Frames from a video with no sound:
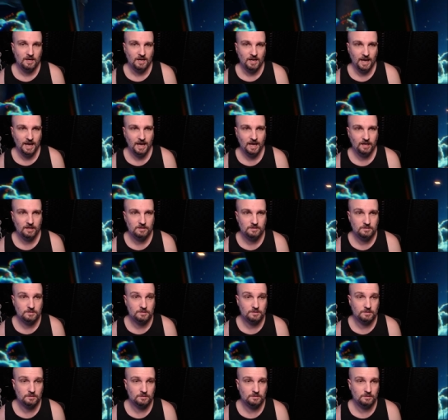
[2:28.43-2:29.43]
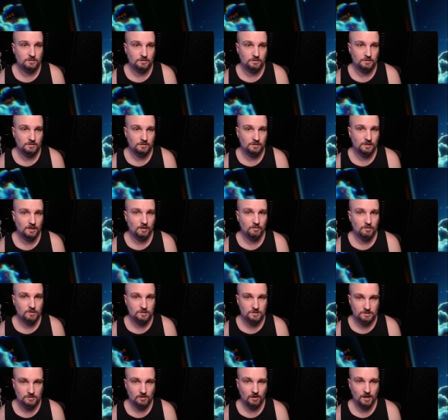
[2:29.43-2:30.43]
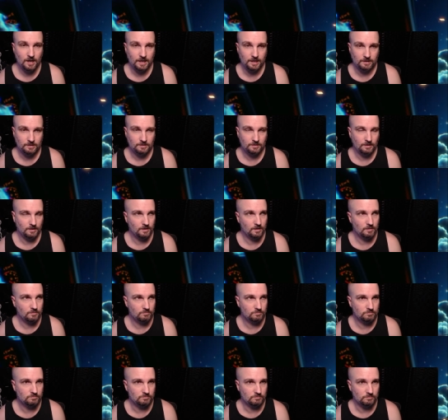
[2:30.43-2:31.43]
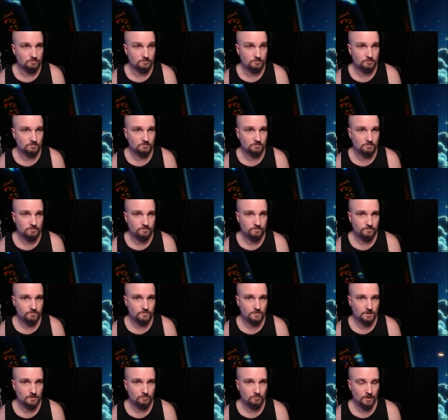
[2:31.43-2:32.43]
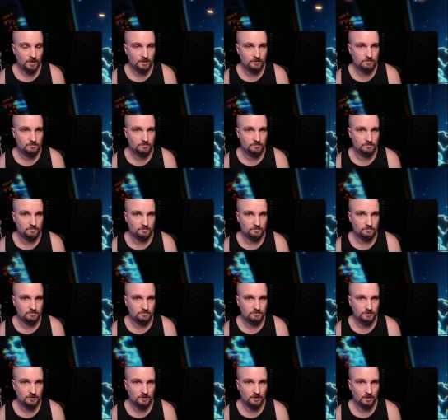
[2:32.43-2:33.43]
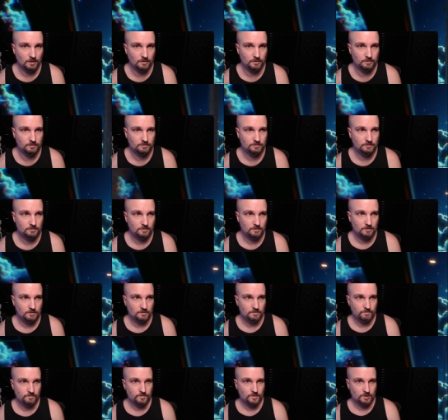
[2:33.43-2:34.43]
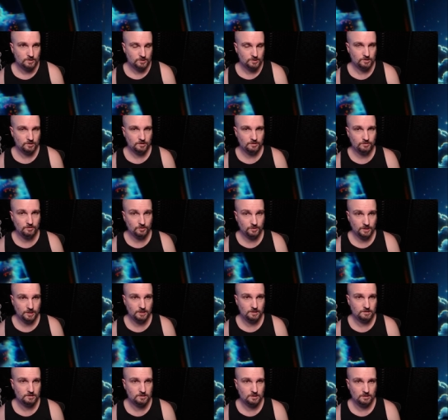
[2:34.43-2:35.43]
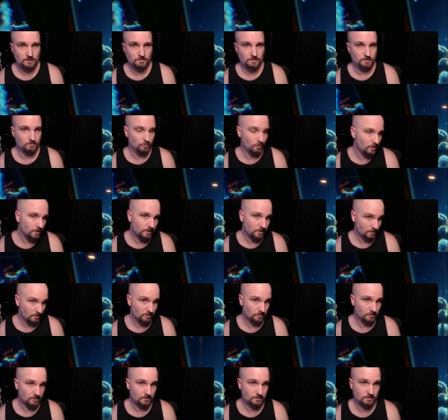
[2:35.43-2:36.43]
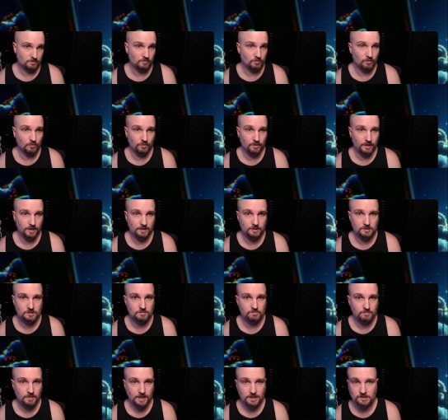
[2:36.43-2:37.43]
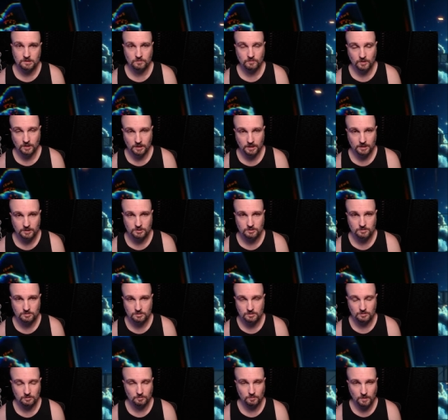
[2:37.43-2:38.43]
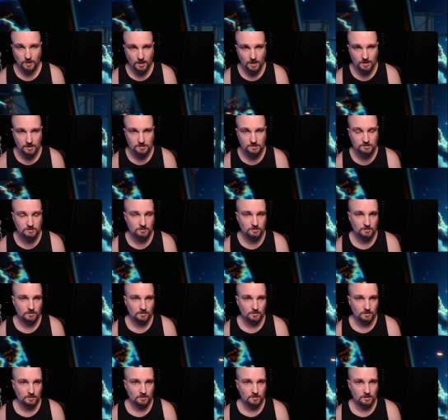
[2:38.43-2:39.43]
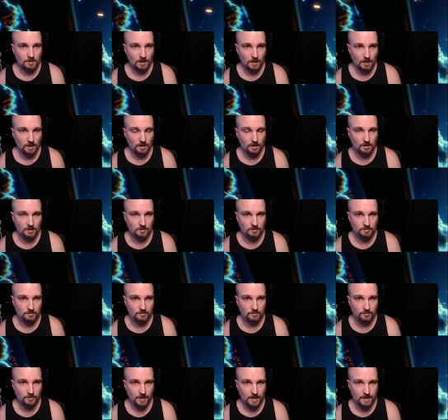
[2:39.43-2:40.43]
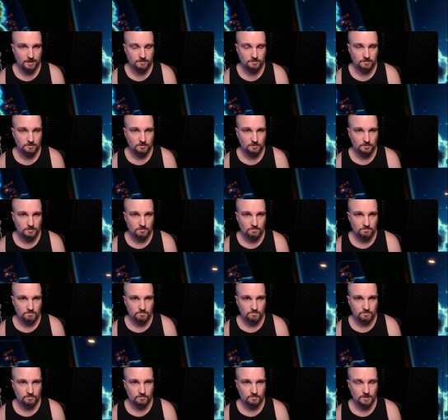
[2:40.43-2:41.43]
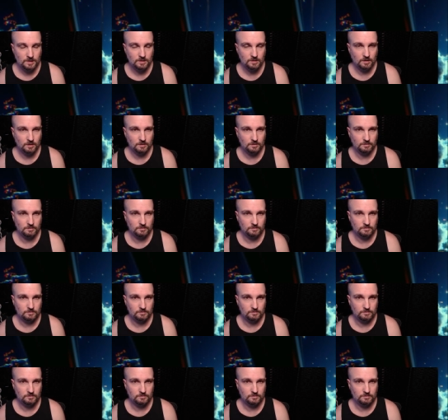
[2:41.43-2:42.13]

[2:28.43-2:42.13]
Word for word: and you know what it's like when you know certain things that you've been working on, or there's massive connections to your past that you know